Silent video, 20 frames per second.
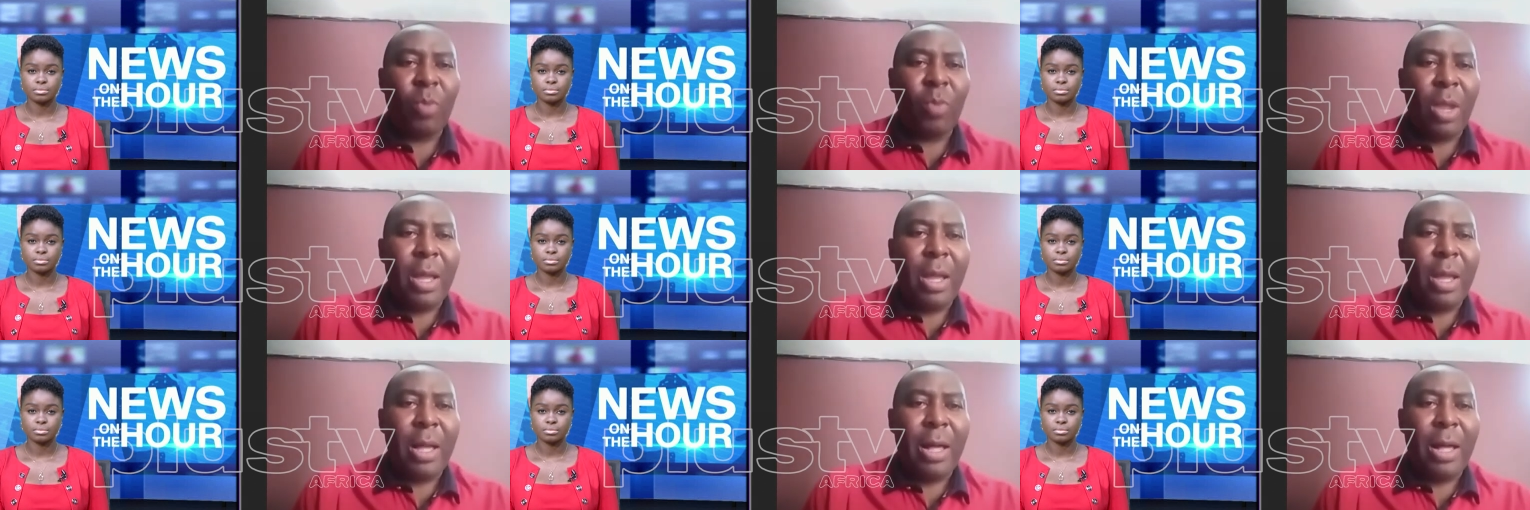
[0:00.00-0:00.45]

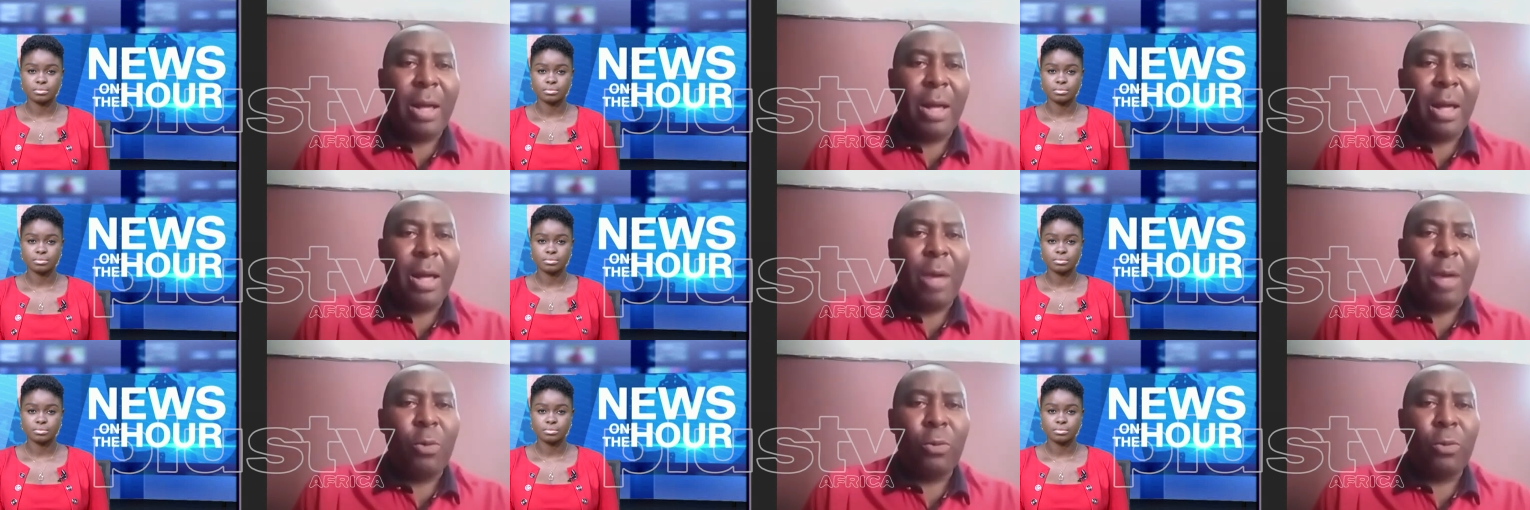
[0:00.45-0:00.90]
Speaker 1: would want
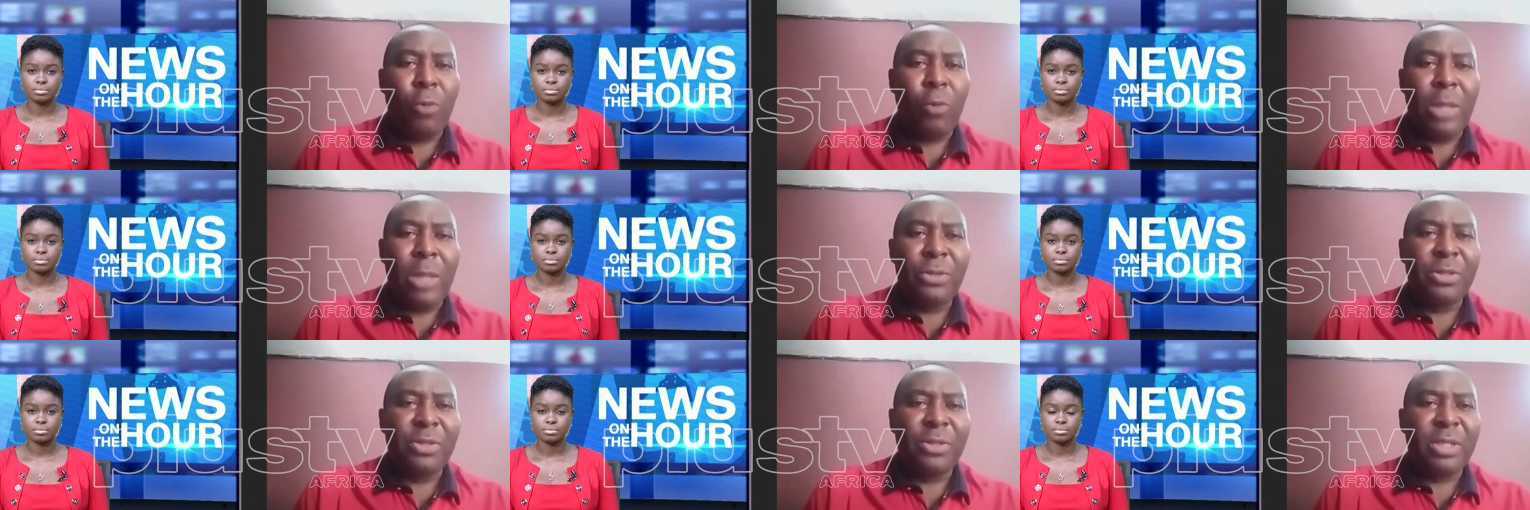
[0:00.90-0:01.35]
to say
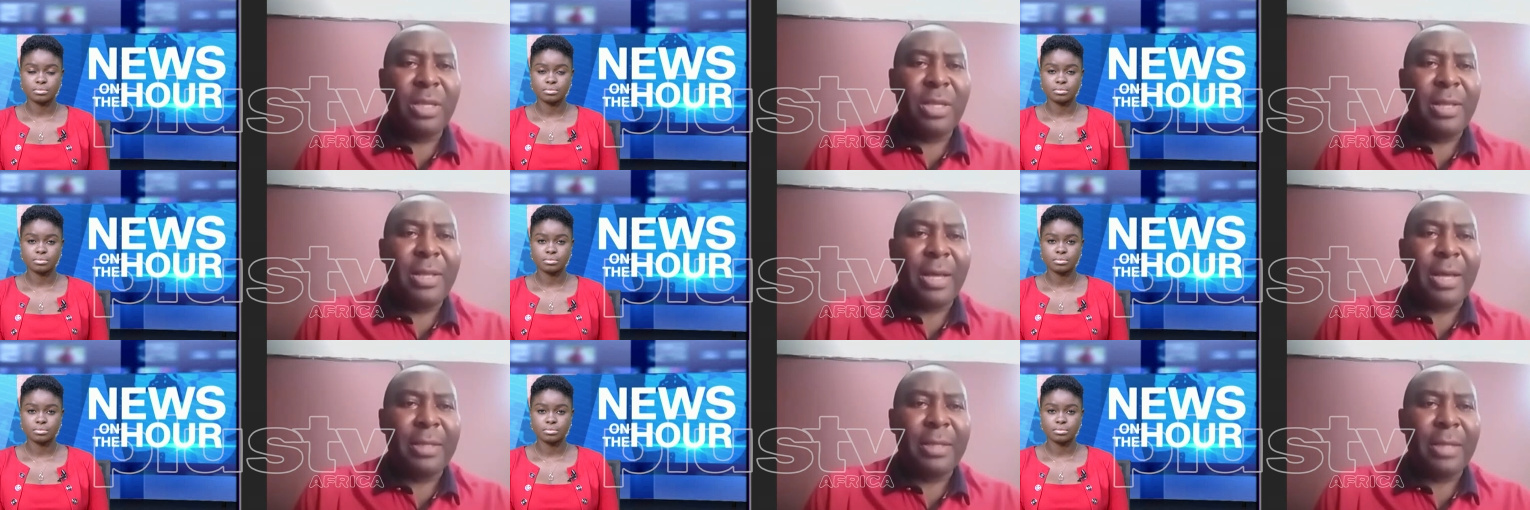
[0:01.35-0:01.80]

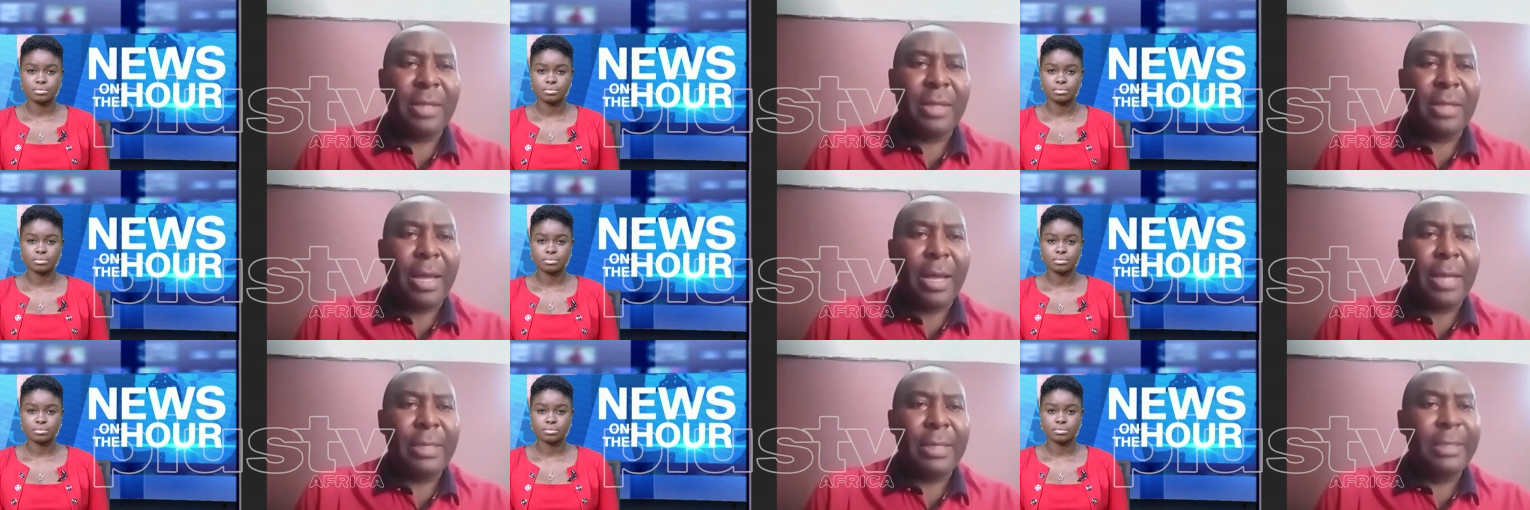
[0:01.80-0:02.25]
that it is a
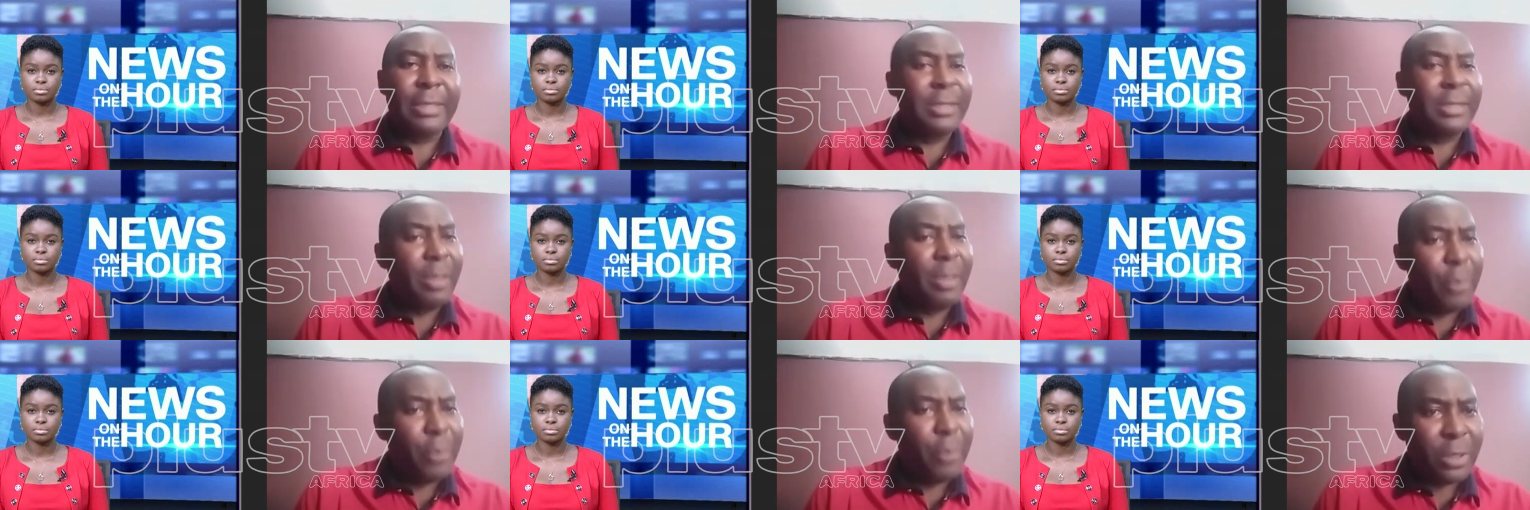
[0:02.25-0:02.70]

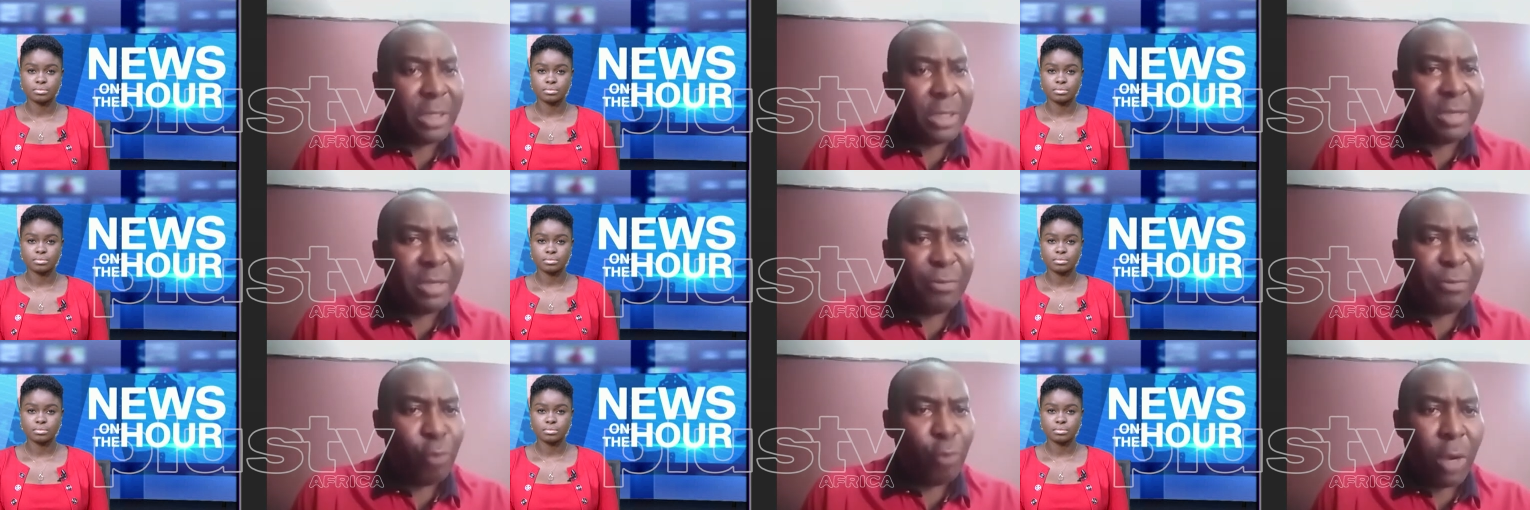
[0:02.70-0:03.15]
positive
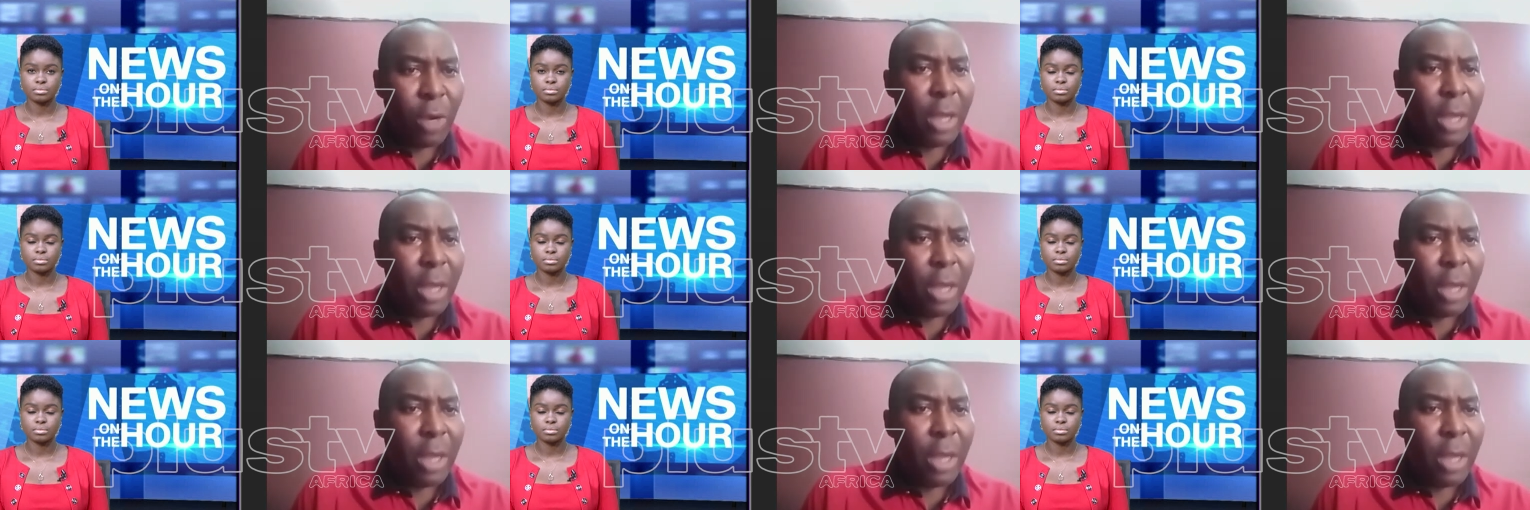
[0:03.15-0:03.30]
one,